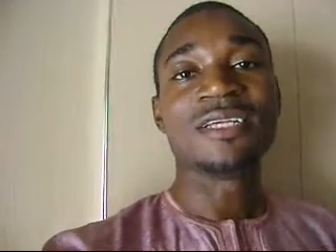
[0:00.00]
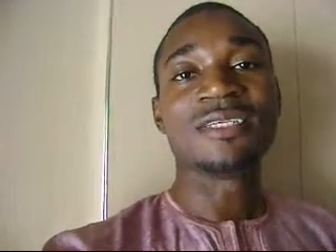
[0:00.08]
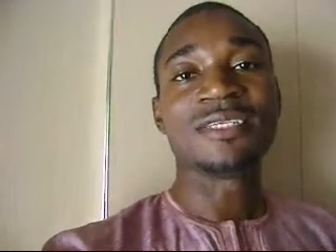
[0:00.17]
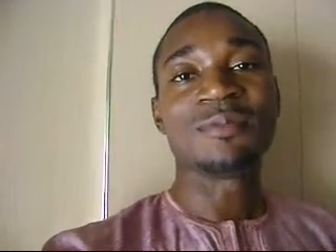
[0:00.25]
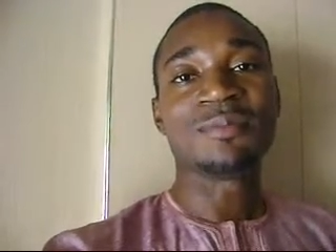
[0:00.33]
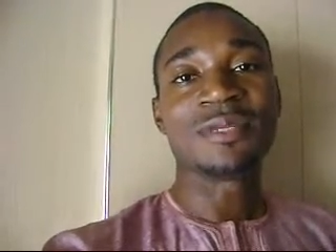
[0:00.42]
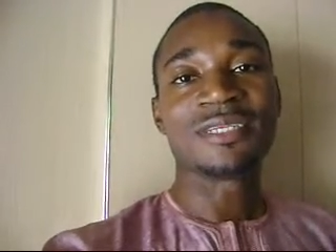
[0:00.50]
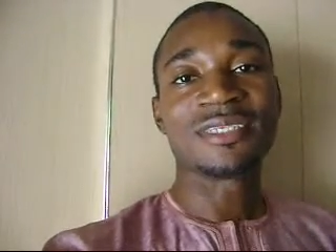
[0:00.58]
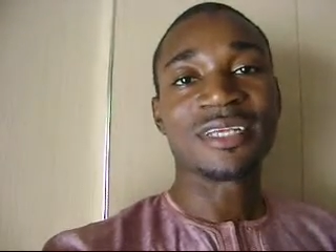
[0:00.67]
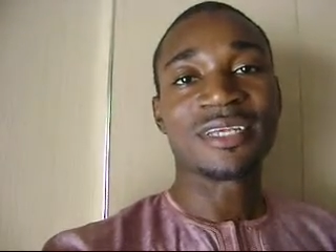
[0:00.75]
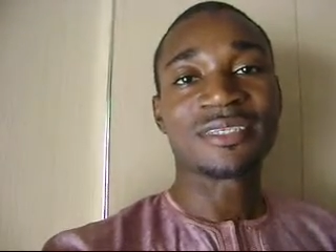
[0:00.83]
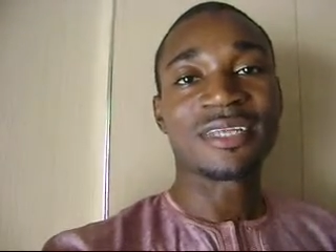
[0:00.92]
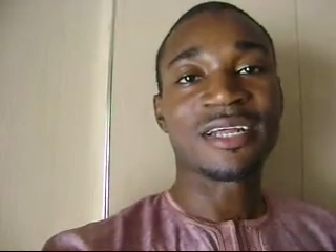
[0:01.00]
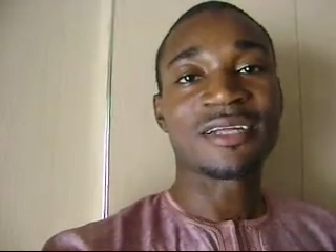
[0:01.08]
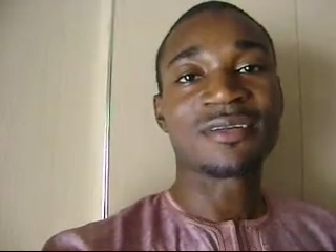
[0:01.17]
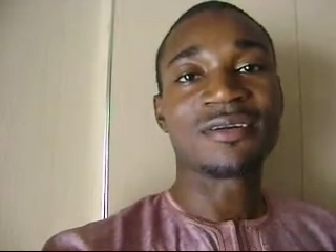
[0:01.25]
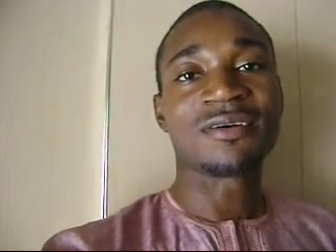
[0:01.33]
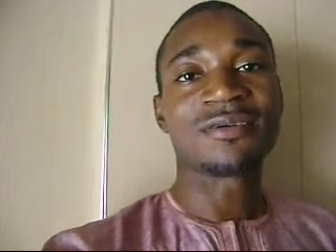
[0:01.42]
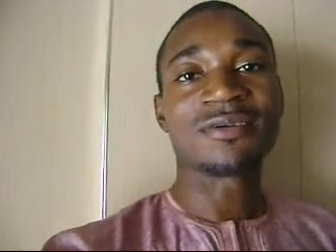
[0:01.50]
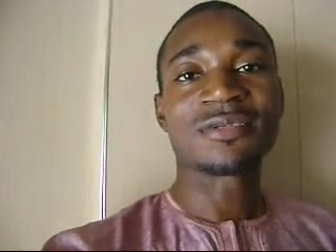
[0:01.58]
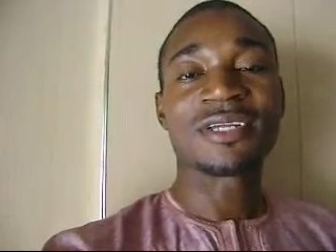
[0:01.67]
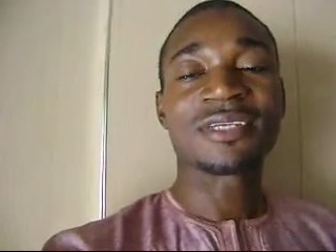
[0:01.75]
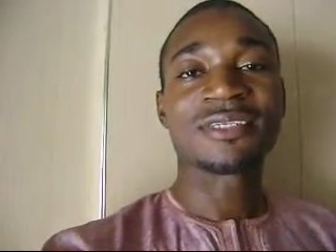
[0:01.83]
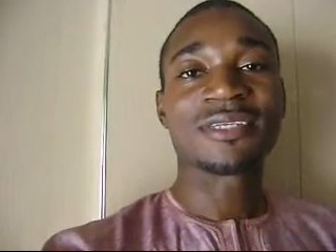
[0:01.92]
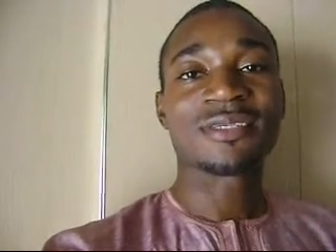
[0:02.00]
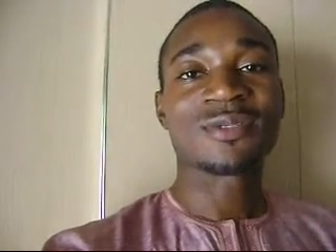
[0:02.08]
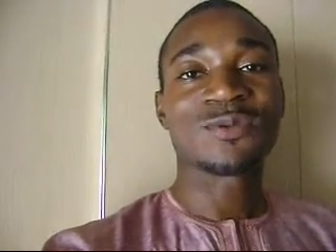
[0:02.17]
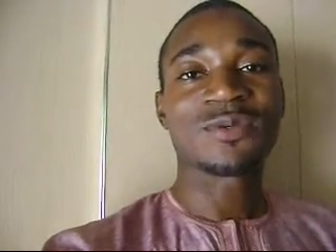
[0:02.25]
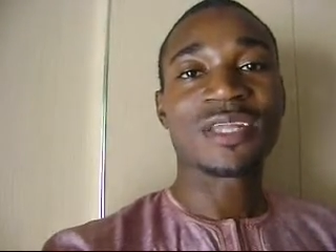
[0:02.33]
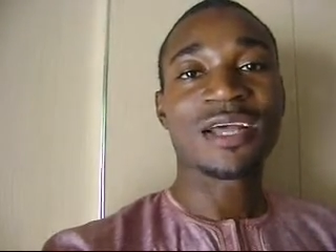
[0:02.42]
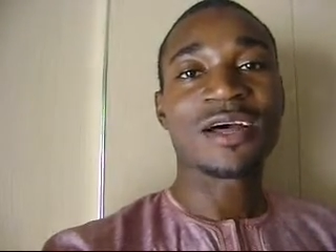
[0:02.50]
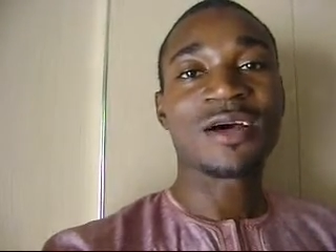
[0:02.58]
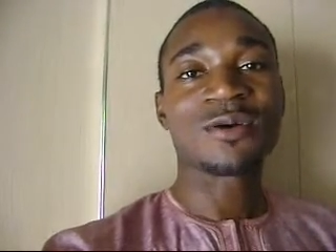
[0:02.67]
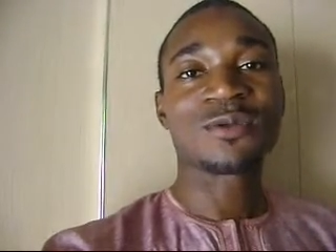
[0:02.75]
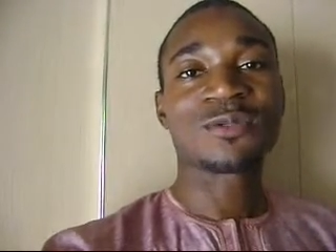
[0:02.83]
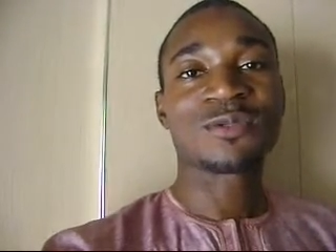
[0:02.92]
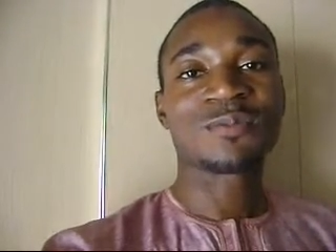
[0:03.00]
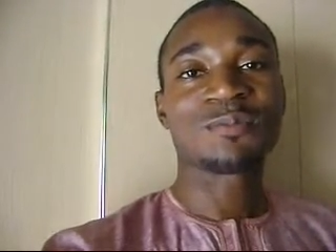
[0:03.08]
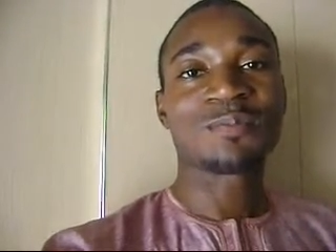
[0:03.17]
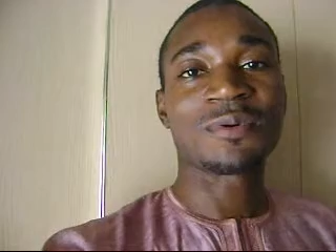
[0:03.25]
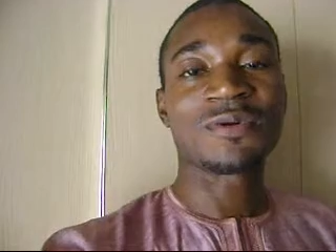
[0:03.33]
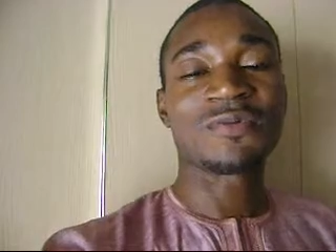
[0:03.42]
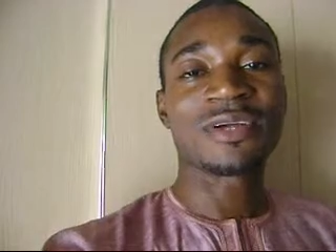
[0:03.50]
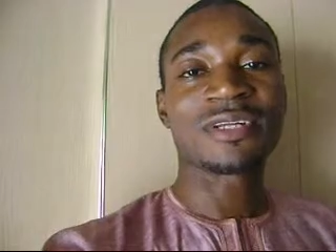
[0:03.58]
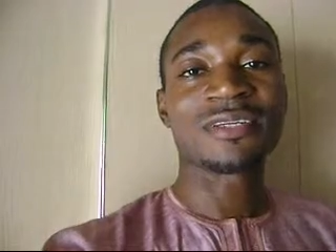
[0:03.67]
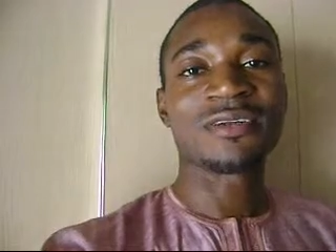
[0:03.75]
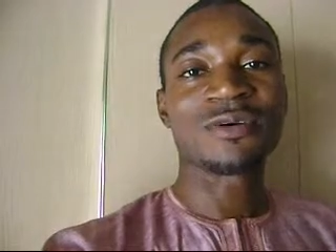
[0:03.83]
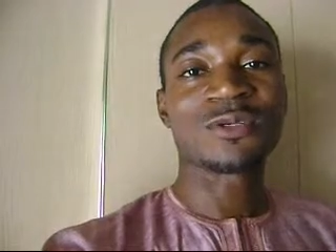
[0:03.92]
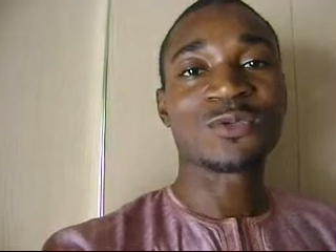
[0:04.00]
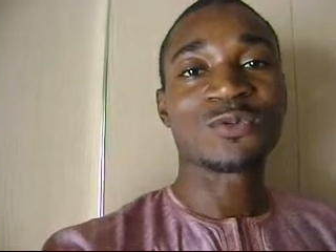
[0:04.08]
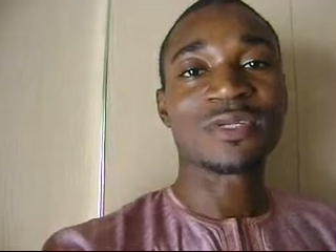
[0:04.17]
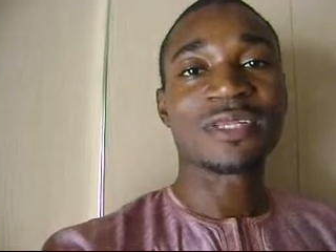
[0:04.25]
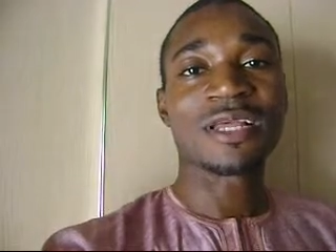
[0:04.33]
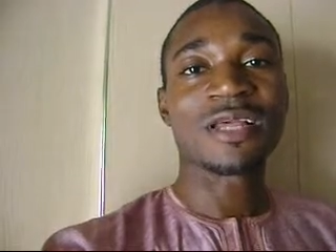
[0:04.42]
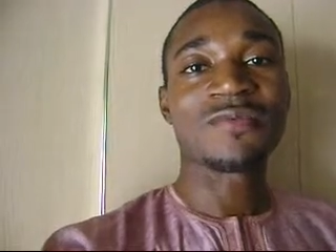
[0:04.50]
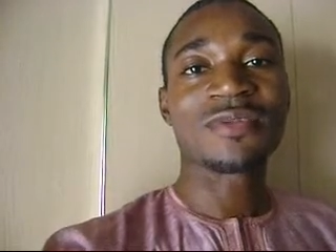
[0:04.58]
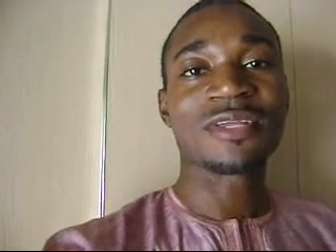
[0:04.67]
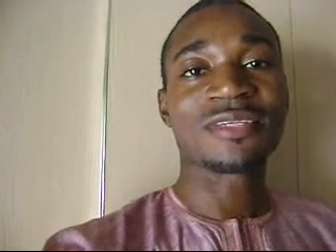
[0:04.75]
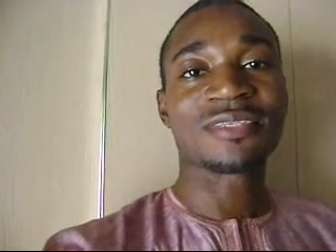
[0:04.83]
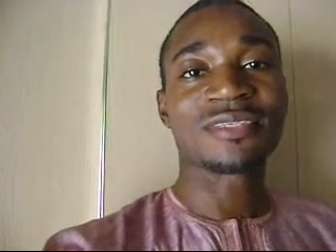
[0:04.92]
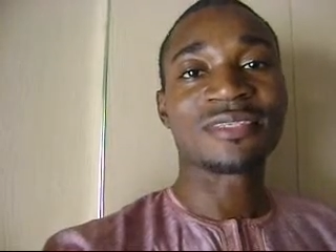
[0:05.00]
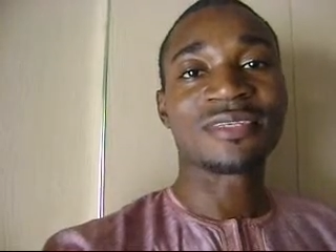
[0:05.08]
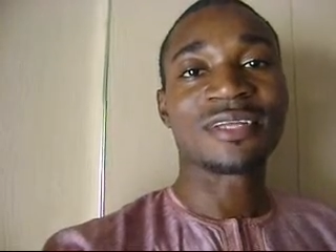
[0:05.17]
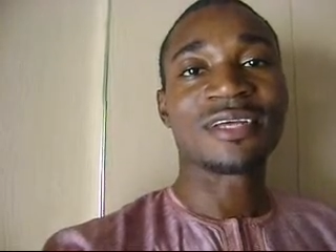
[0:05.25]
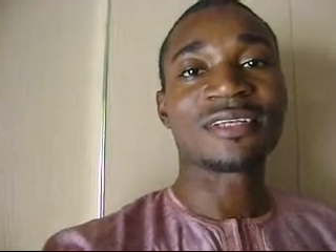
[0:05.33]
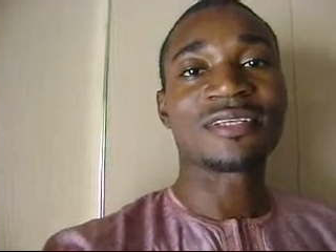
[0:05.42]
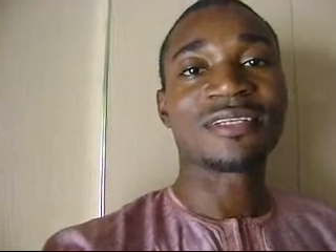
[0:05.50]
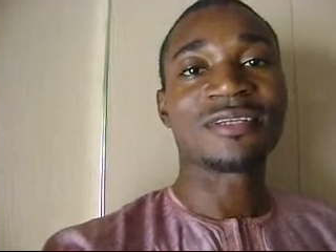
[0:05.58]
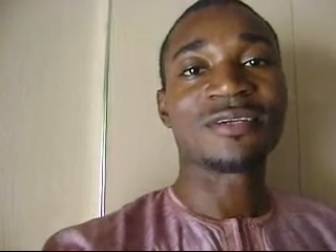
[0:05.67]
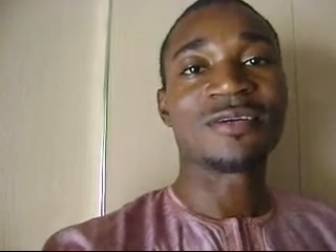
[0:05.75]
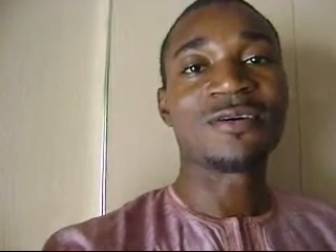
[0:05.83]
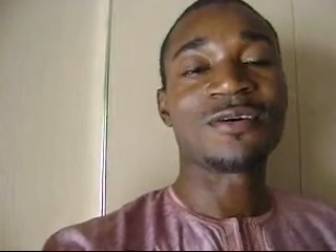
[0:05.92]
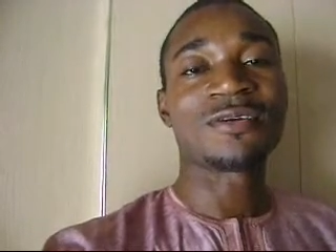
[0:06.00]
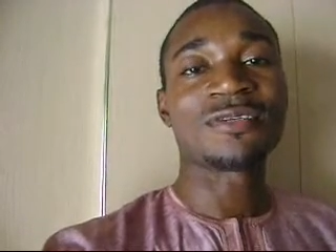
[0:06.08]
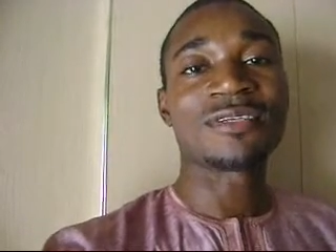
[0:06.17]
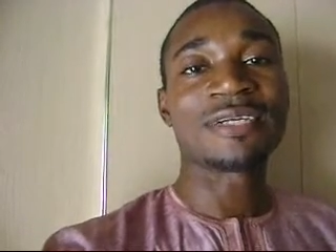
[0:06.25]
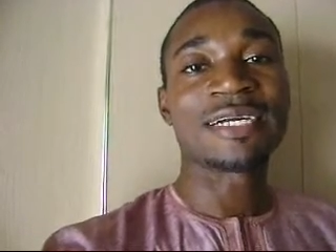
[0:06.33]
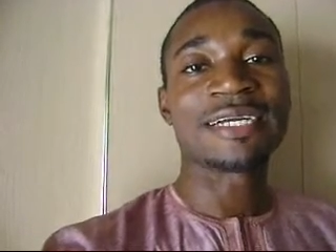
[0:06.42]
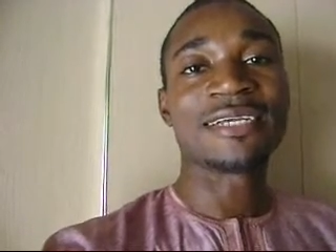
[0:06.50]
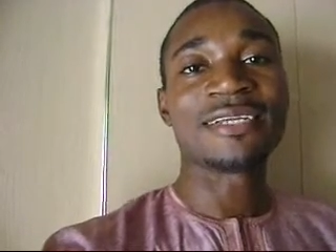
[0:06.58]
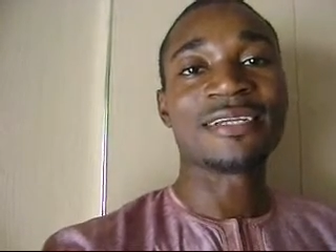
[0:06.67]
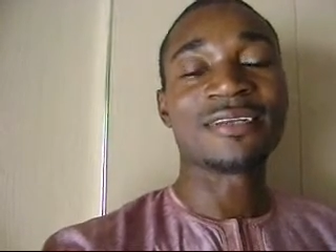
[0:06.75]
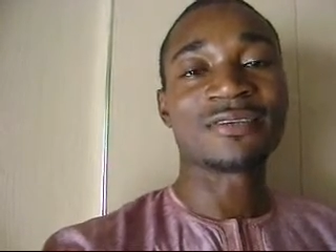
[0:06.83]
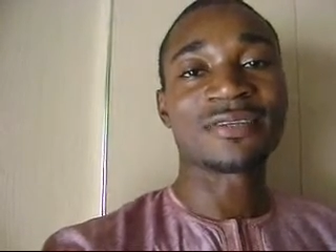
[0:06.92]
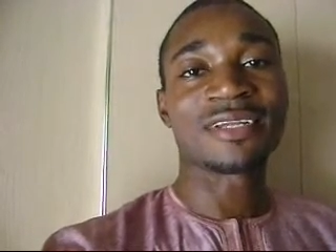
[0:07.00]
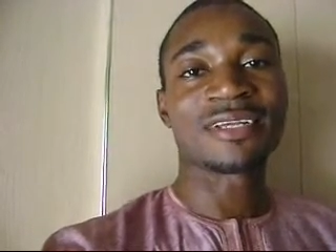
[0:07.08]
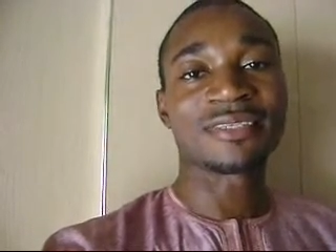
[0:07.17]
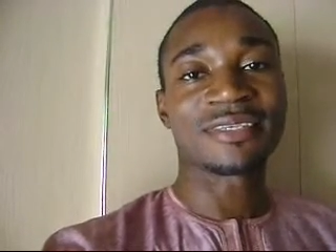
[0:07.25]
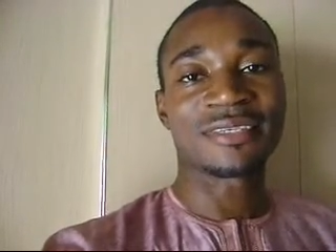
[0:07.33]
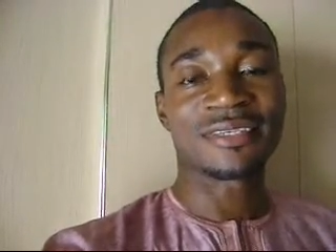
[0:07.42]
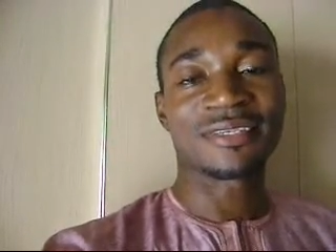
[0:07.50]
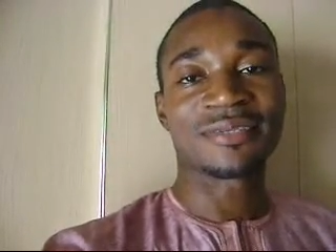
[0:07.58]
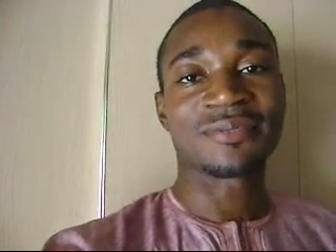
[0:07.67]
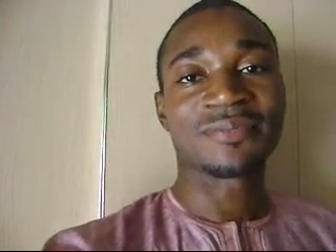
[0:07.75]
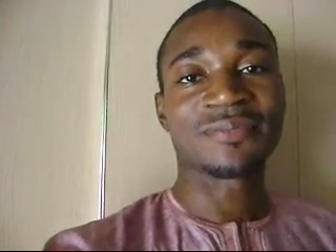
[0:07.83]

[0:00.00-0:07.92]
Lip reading: He simply says that God doesn't exist without providing us with evidence that God really doesn't exist.